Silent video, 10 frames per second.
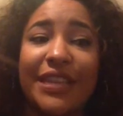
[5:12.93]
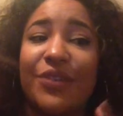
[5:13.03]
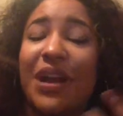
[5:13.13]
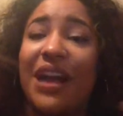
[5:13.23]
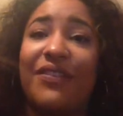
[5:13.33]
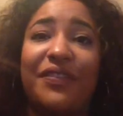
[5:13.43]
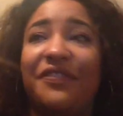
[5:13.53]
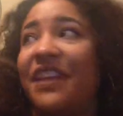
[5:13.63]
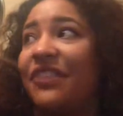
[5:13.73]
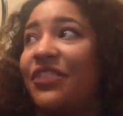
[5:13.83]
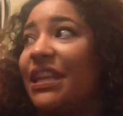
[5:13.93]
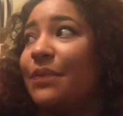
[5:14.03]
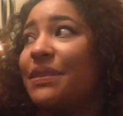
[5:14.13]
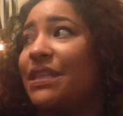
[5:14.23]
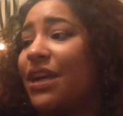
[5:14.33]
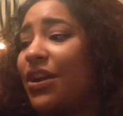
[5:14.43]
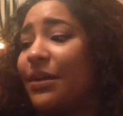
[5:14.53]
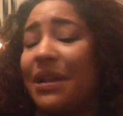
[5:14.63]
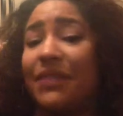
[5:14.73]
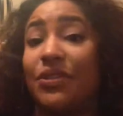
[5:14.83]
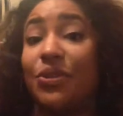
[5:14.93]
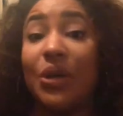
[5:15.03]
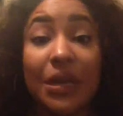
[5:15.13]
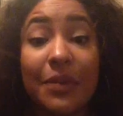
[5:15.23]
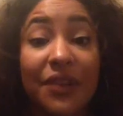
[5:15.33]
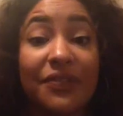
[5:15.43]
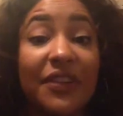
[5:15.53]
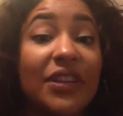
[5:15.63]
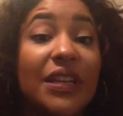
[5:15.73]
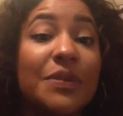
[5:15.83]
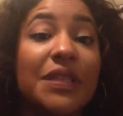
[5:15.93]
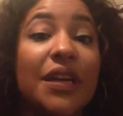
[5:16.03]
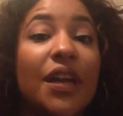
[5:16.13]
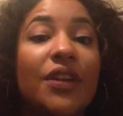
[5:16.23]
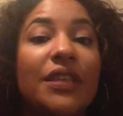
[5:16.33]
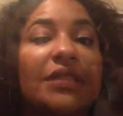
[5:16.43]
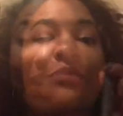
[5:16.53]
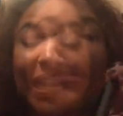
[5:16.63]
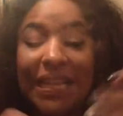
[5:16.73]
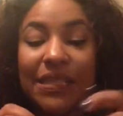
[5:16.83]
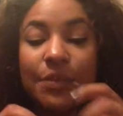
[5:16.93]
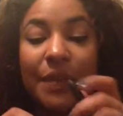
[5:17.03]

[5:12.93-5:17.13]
I don't have a favorite lipstick color. I'm not even talking about a favorite lipstick color this night